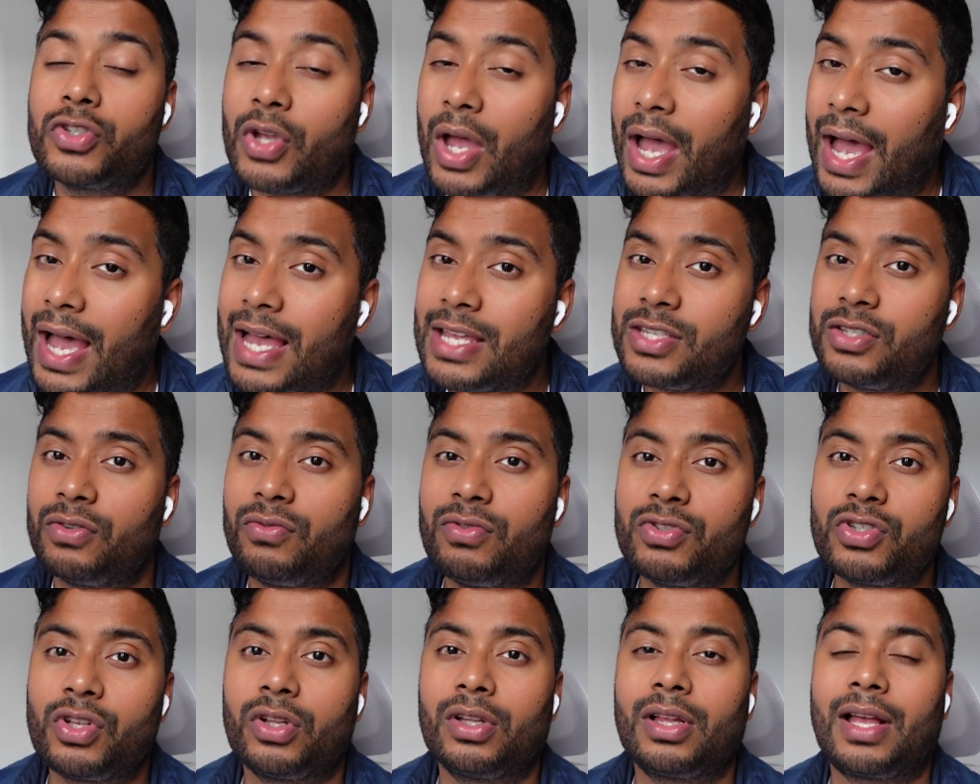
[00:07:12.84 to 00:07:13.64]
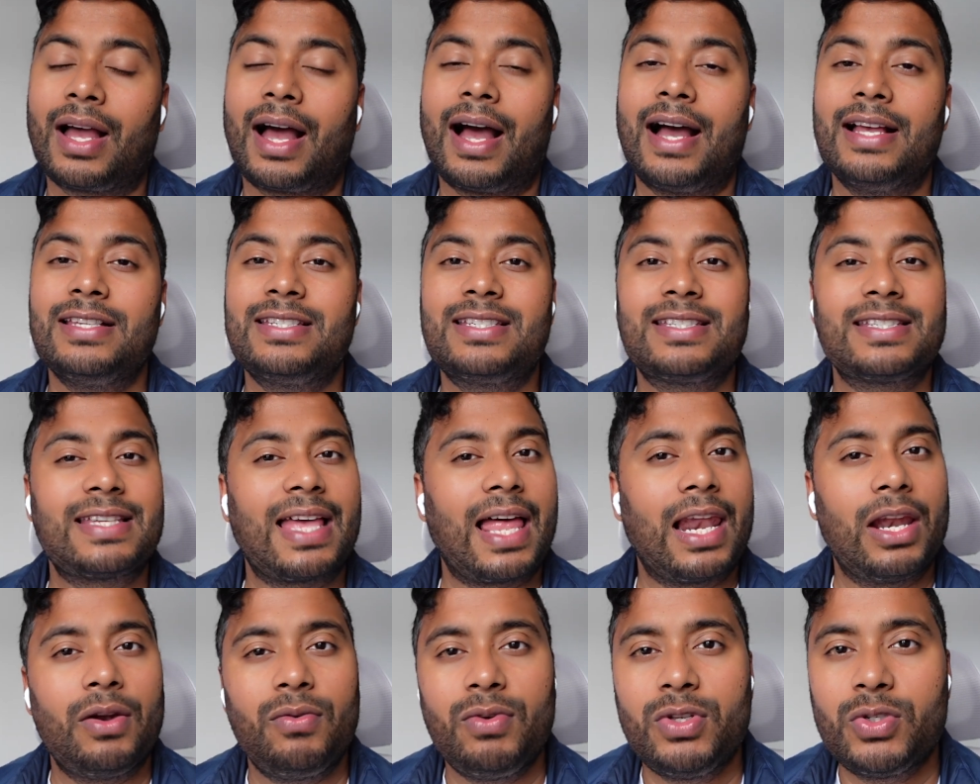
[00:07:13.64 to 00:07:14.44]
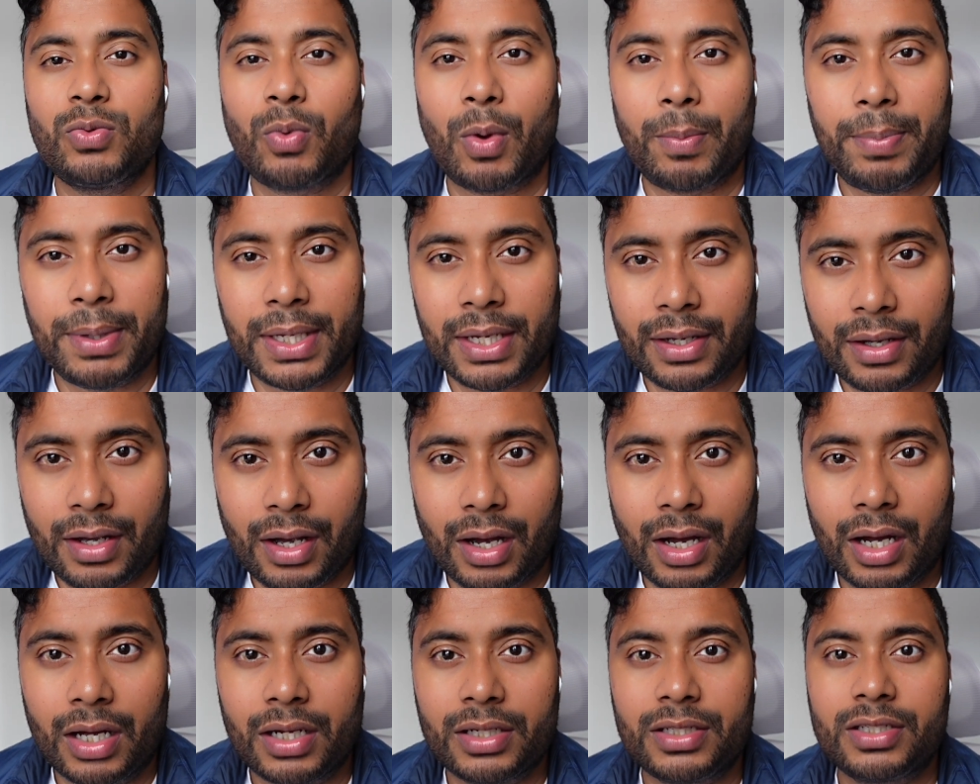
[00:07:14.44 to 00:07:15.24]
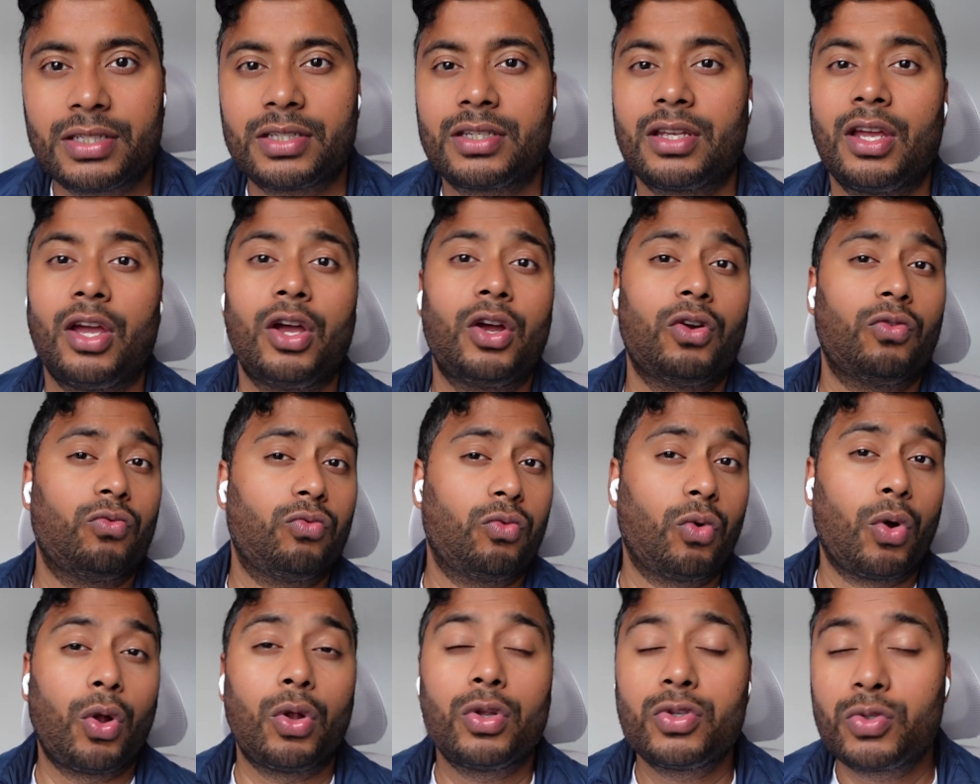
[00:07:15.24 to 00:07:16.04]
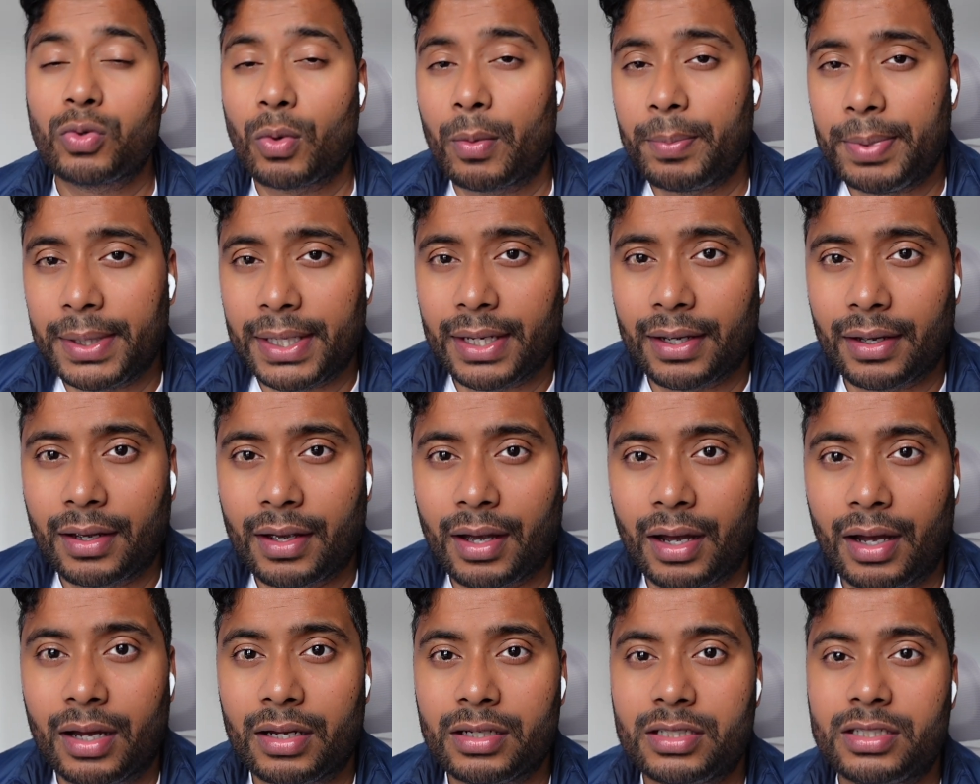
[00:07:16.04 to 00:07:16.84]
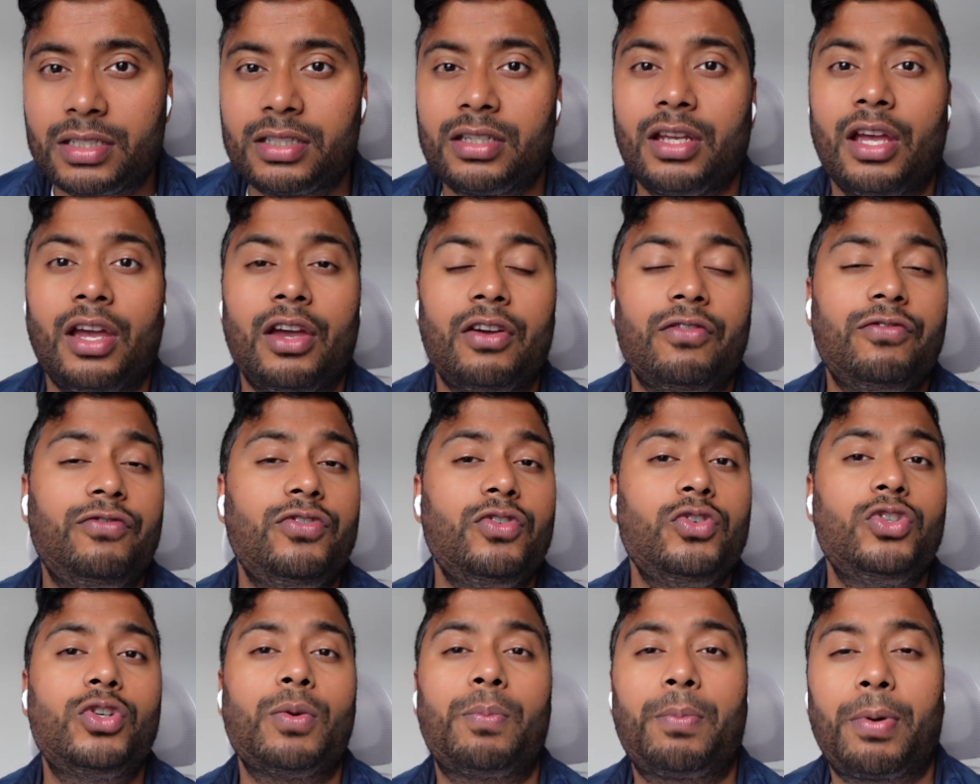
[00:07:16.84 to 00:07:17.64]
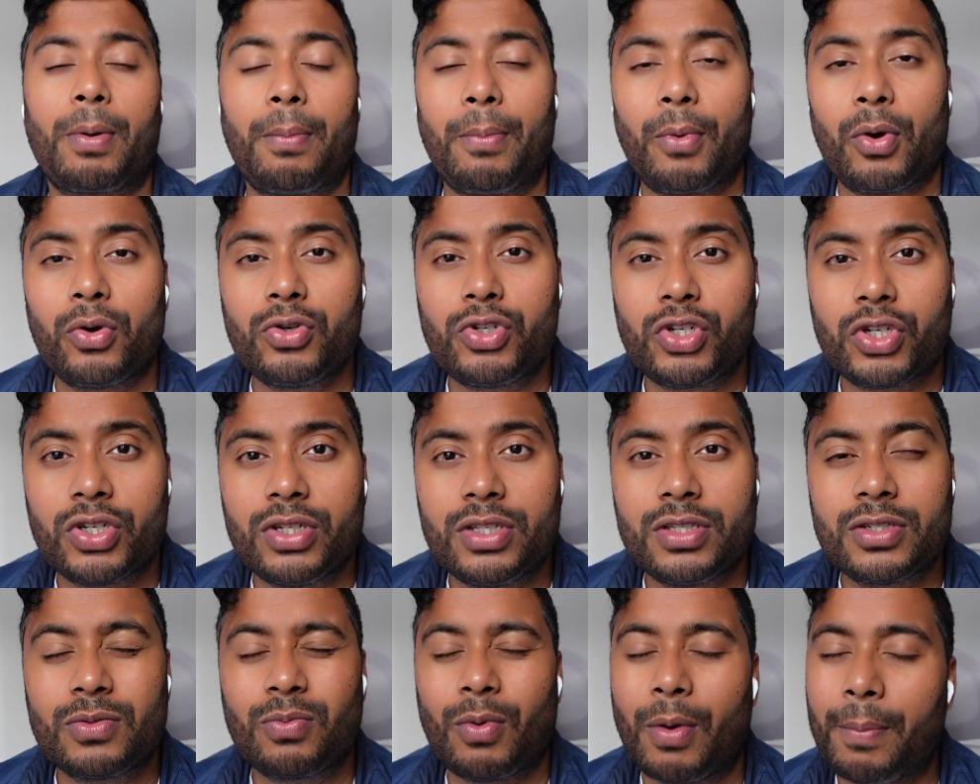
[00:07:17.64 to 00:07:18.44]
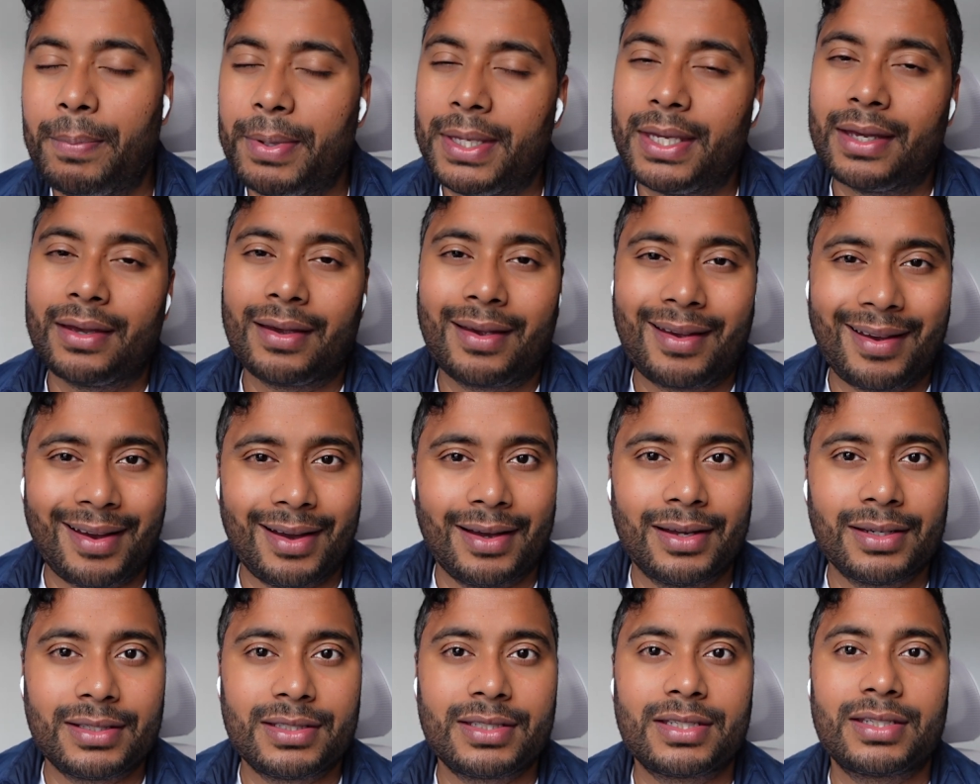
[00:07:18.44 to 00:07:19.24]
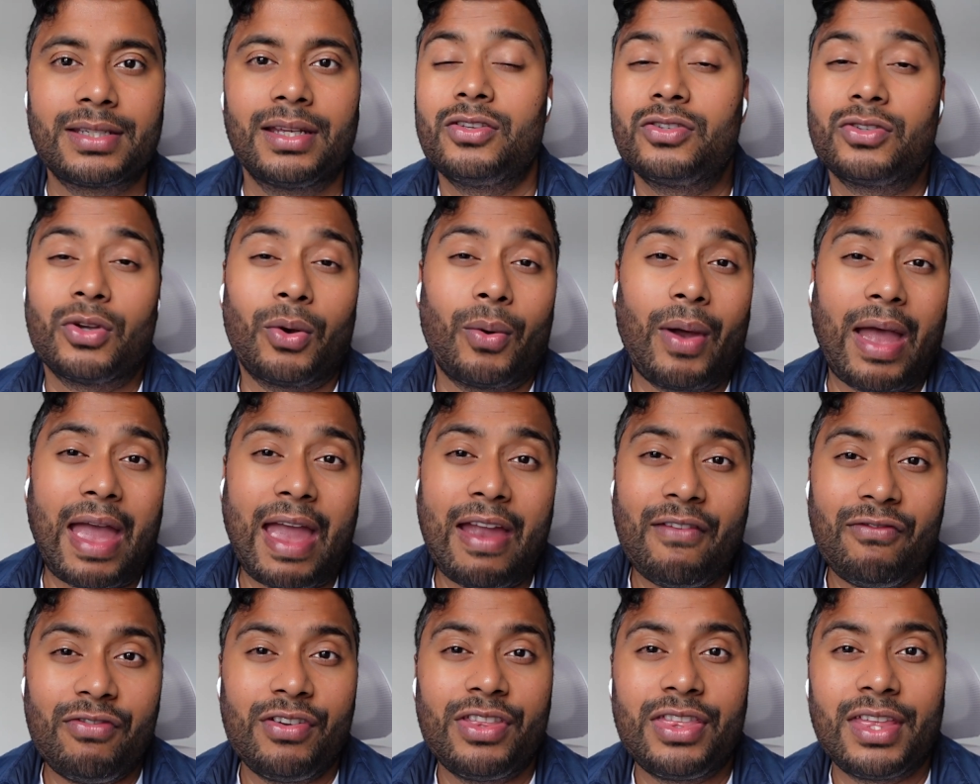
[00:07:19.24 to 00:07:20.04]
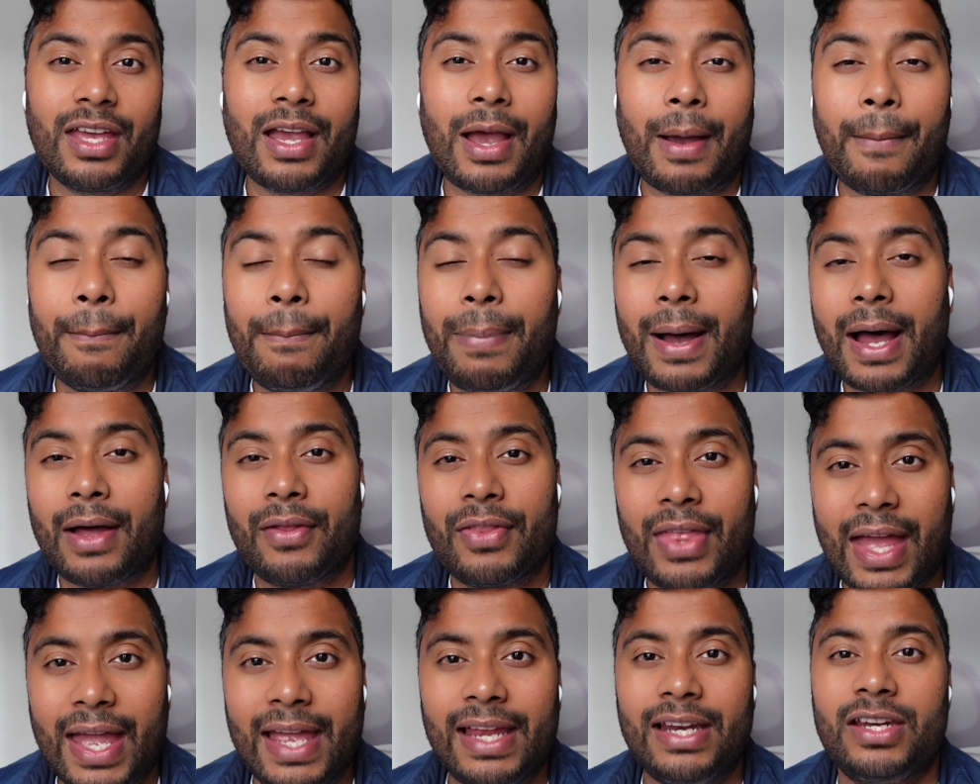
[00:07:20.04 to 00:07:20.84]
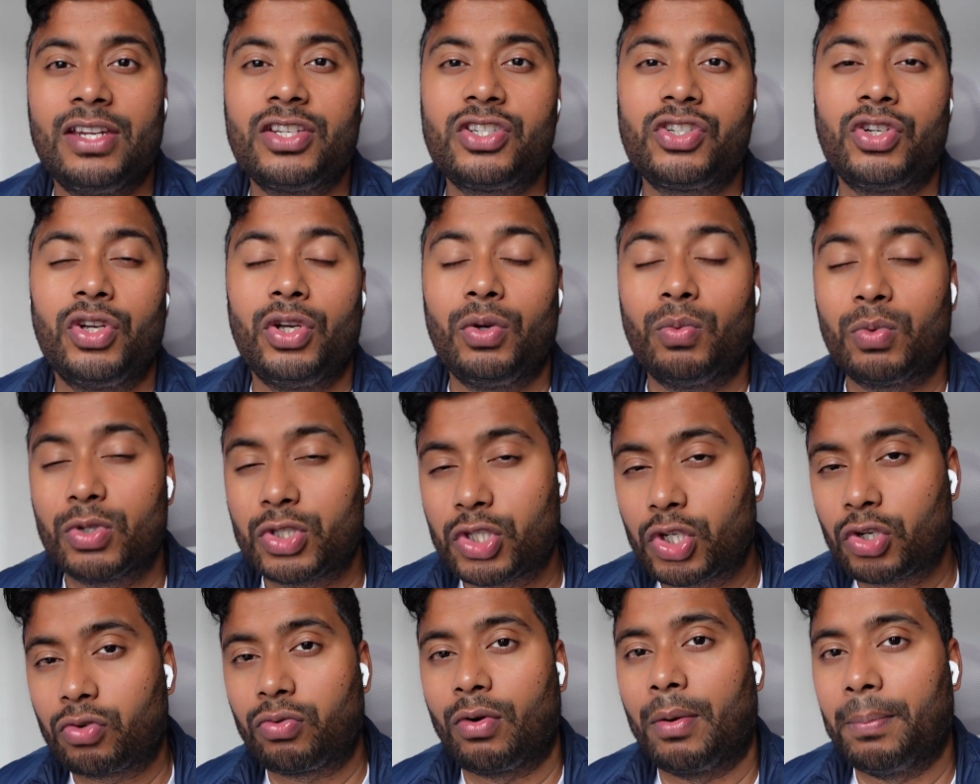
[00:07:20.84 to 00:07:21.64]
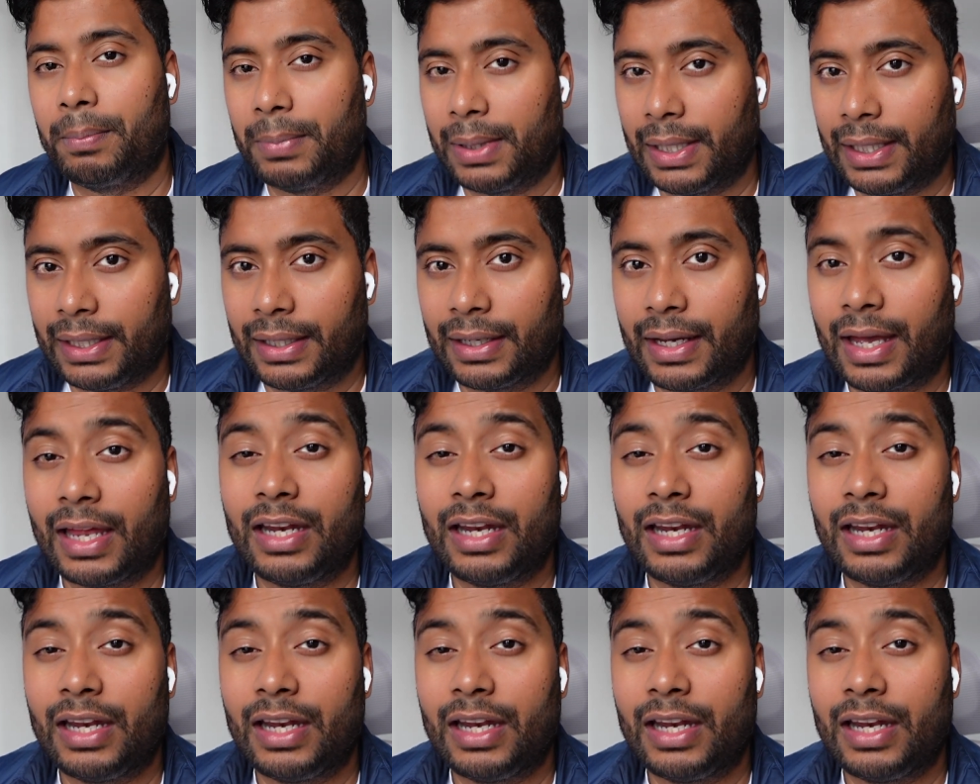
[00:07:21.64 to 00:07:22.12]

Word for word: So as a result, guys, salaries were being cut, roles were being cut, future promotions were being cut. So everything about that industry was crumbling.